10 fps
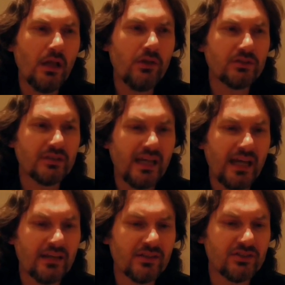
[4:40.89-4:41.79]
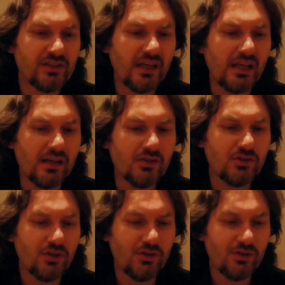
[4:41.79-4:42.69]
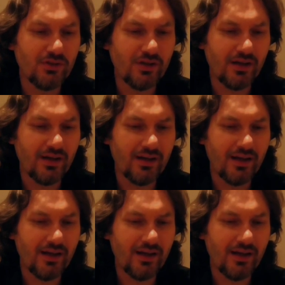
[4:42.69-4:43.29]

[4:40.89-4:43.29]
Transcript: there's a tendency to